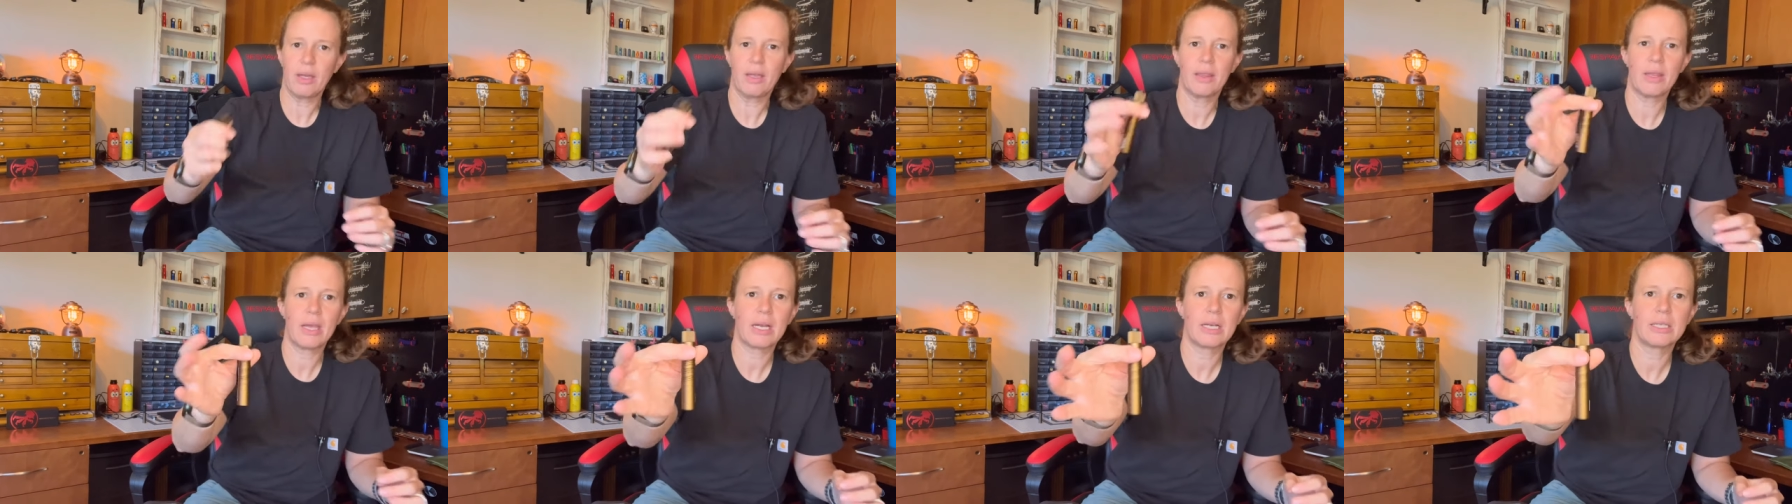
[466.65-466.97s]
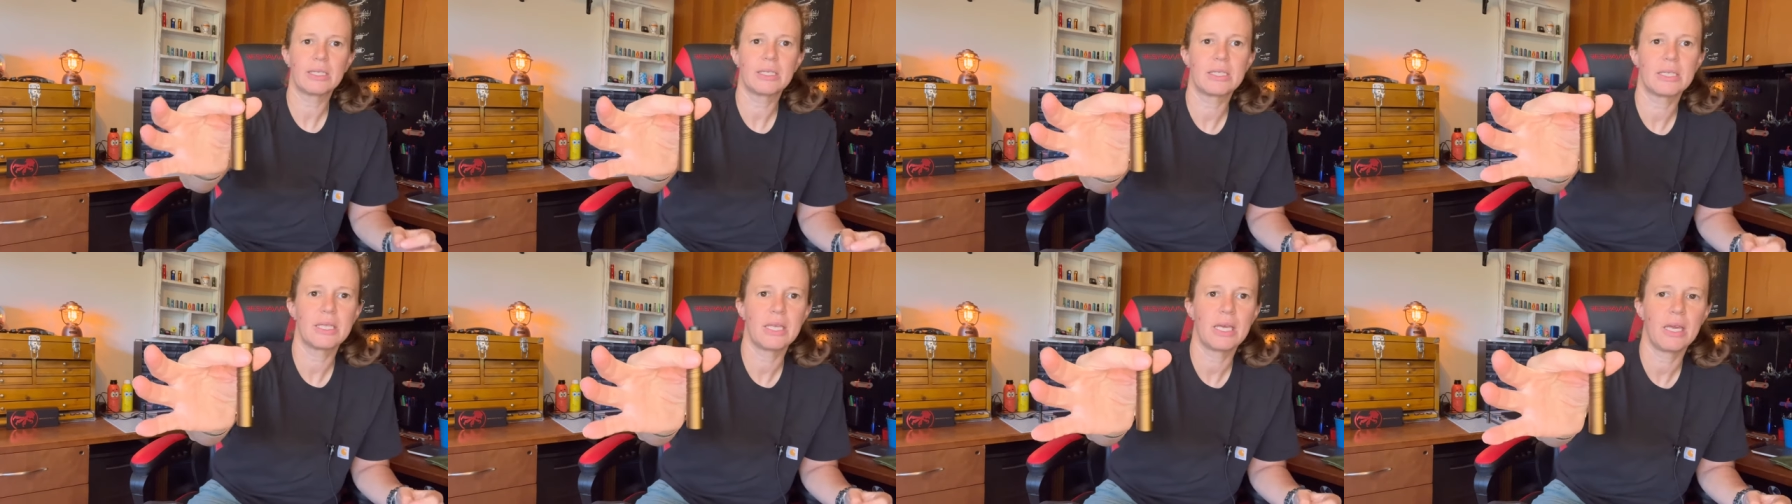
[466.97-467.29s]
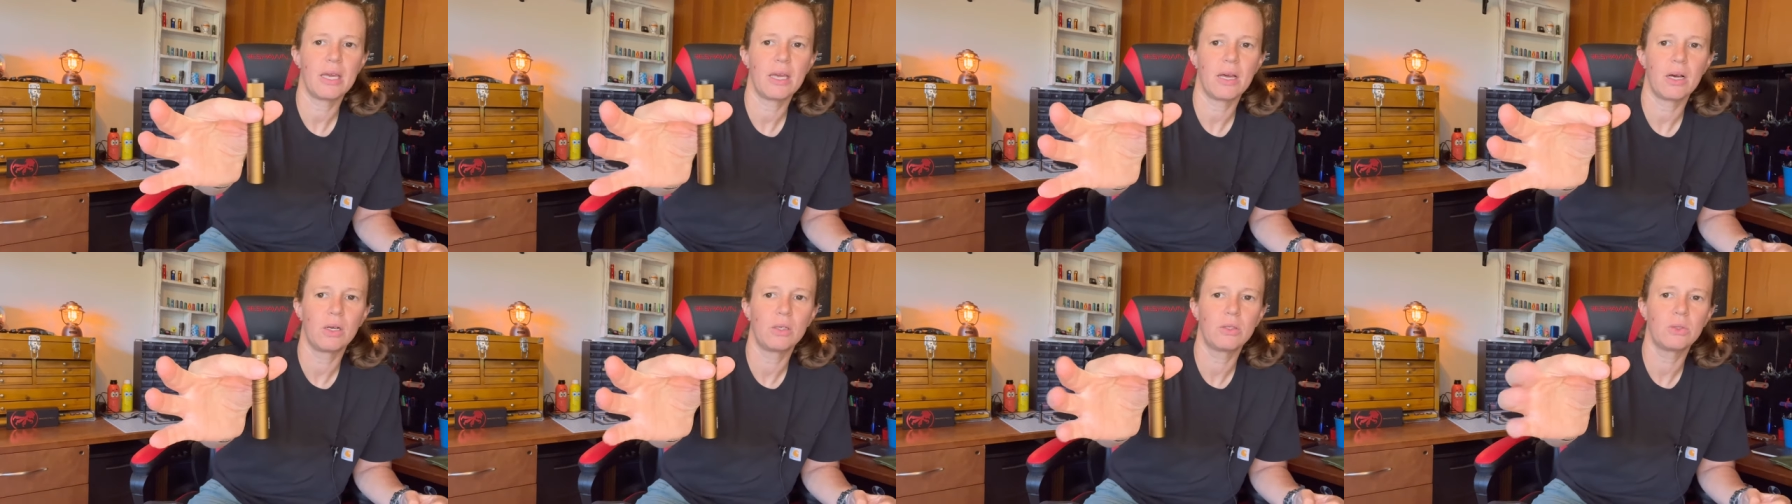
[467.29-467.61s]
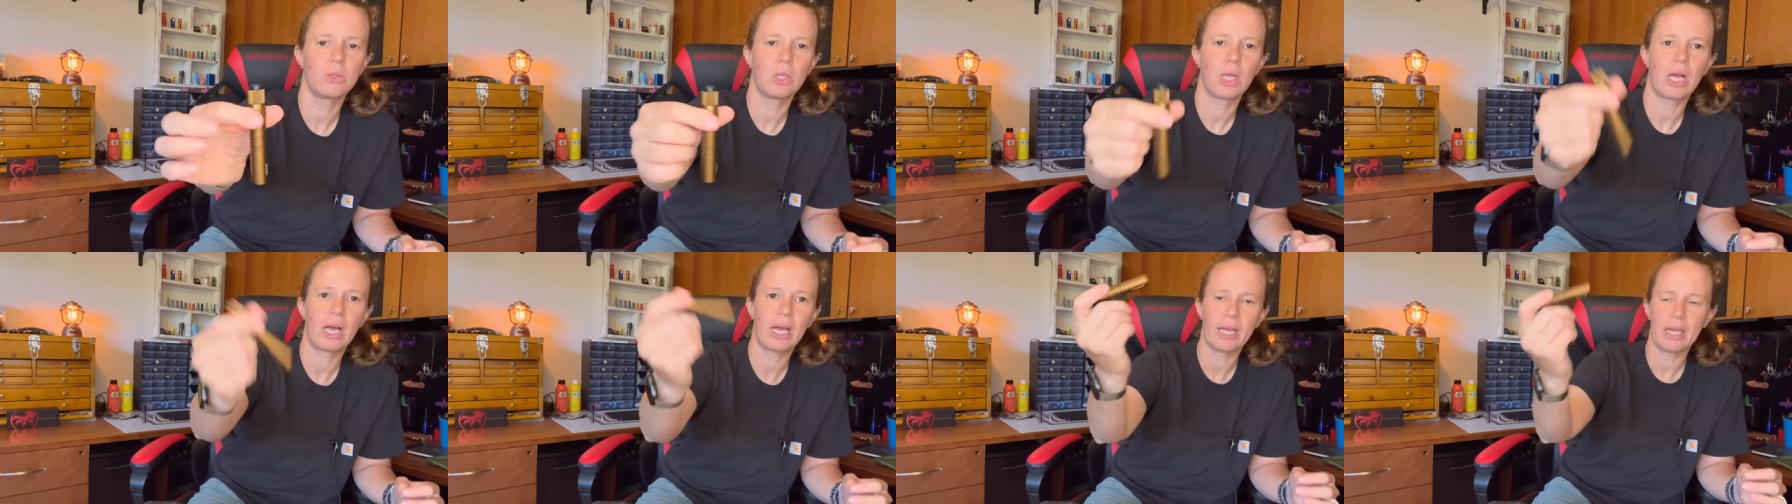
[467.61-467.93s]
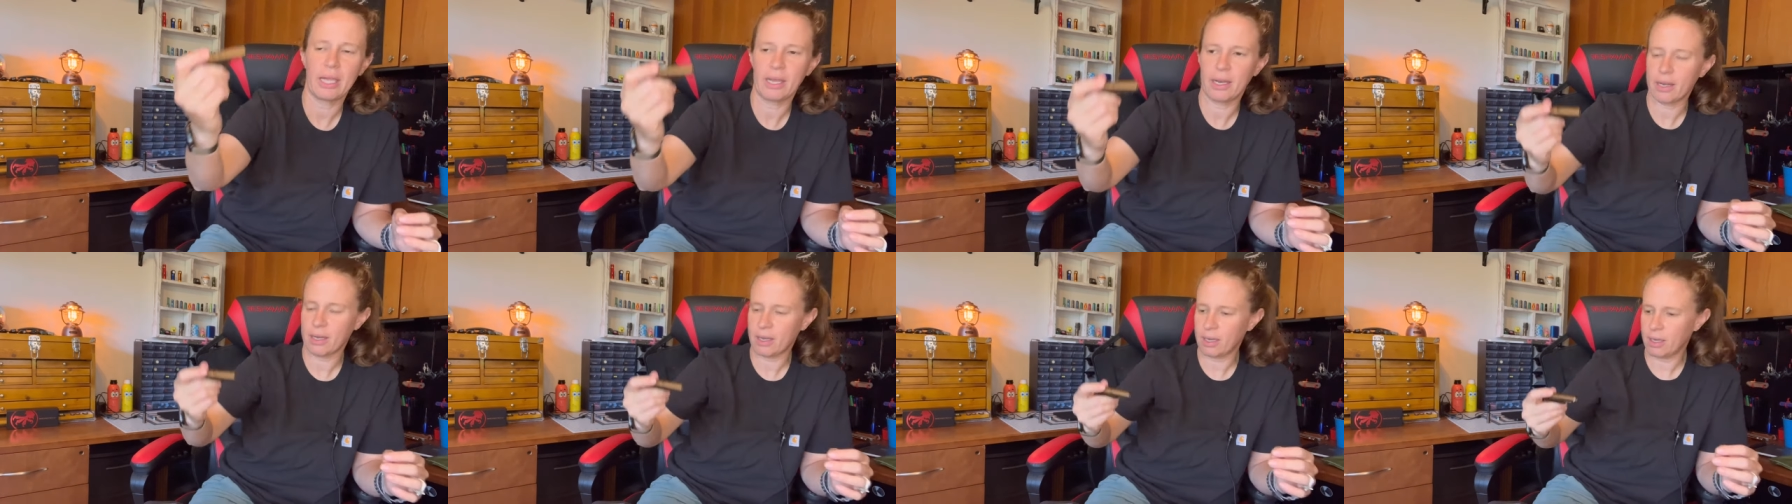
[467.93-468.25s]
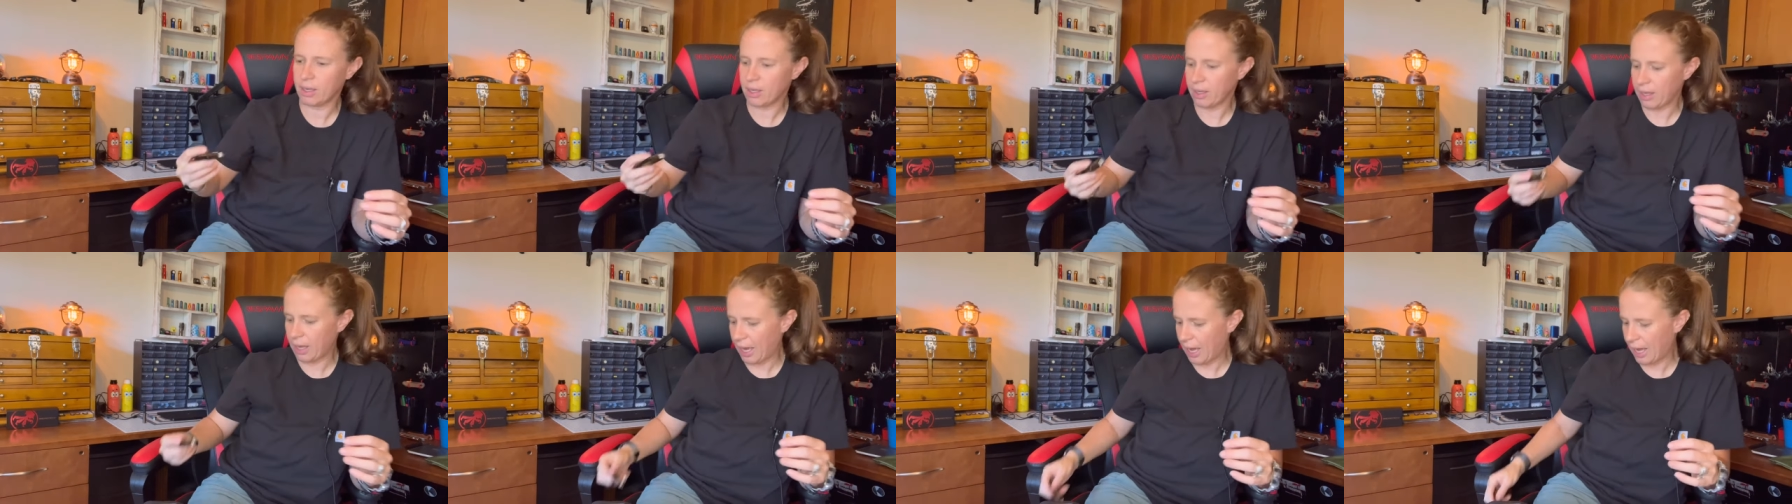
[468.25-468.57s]
that is the Olight
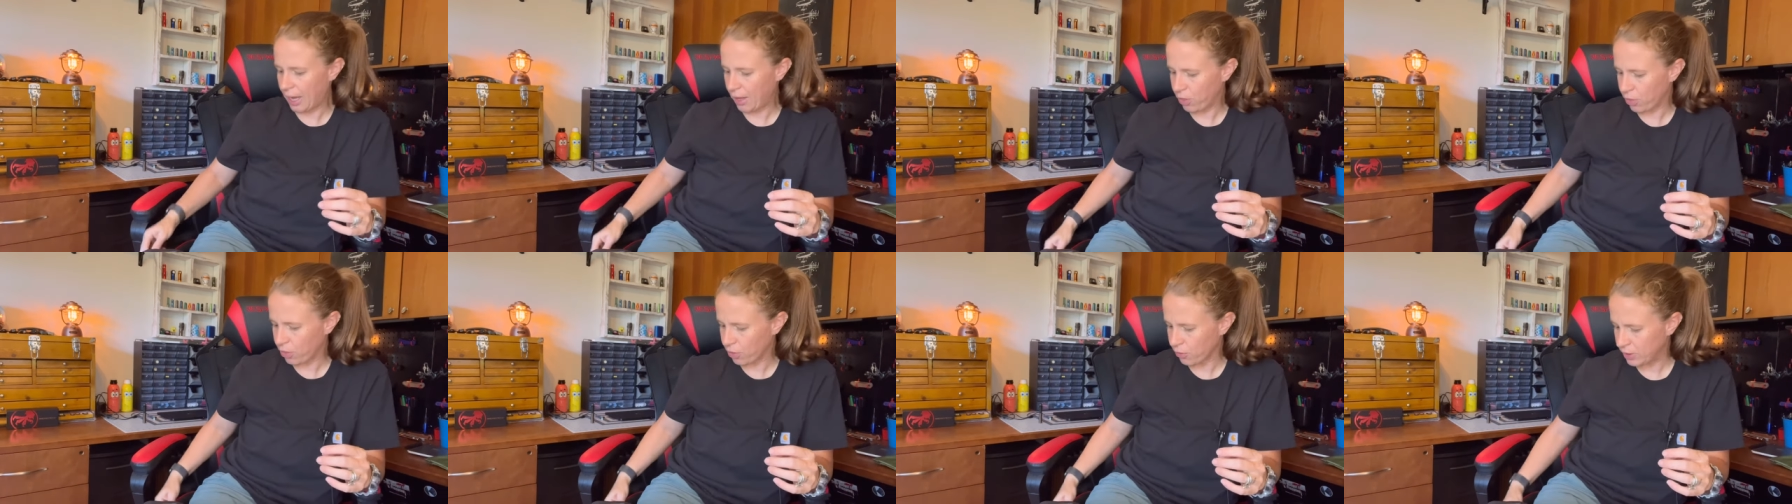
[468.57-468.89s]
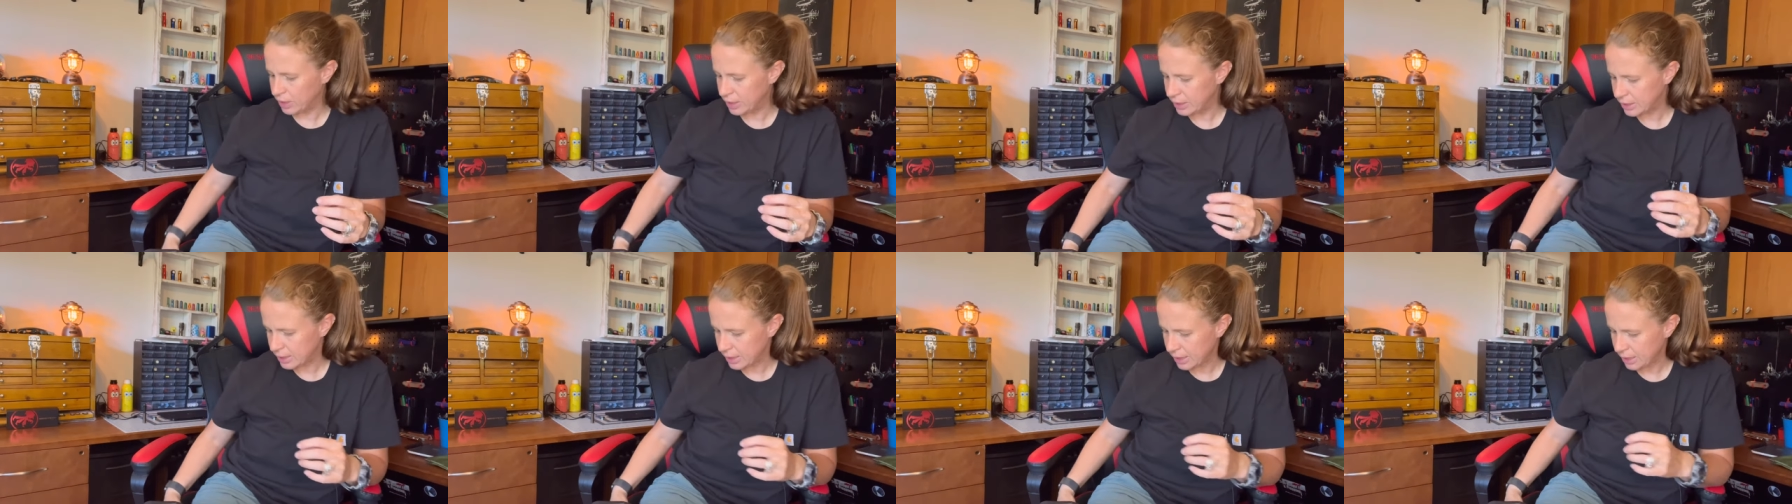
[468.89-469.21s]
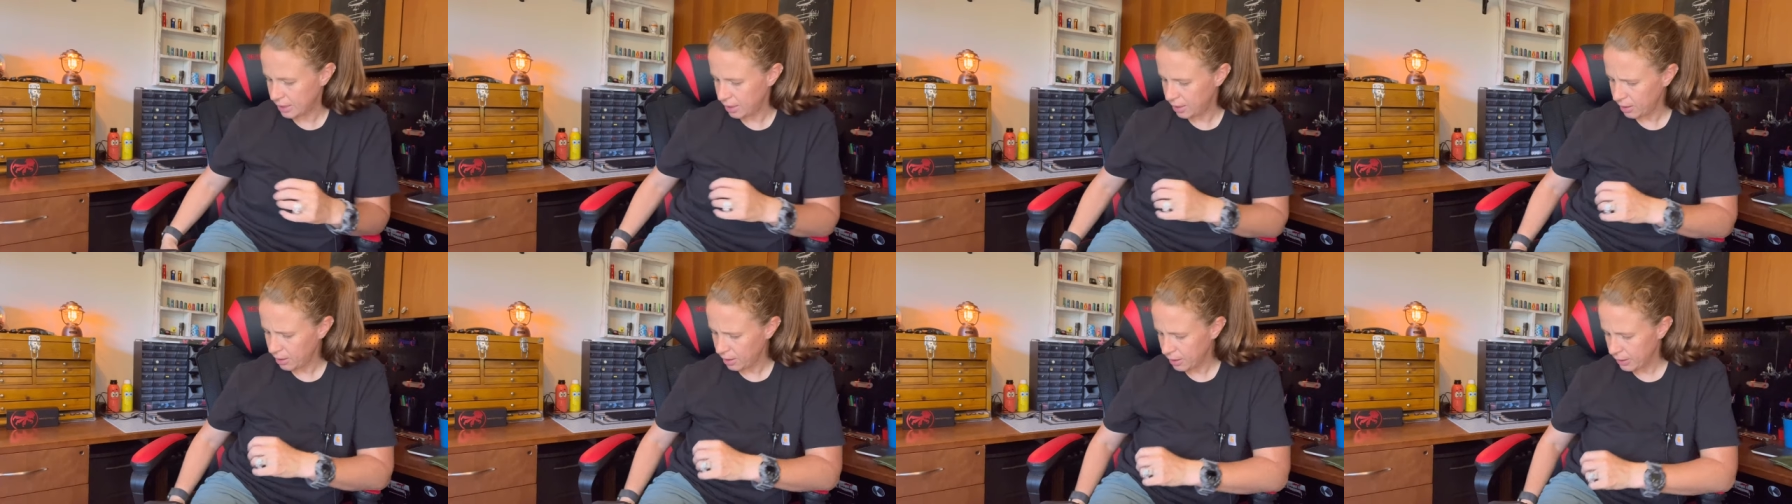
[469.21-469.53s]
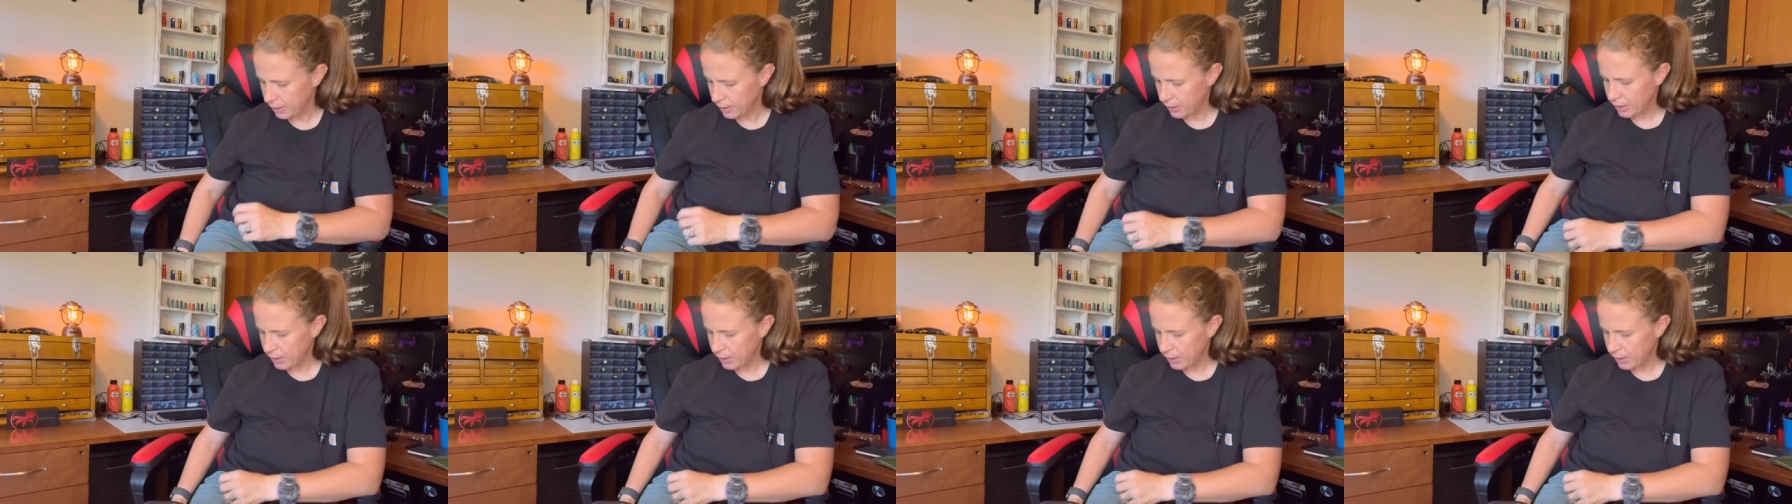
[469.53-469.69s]
uh, i3T.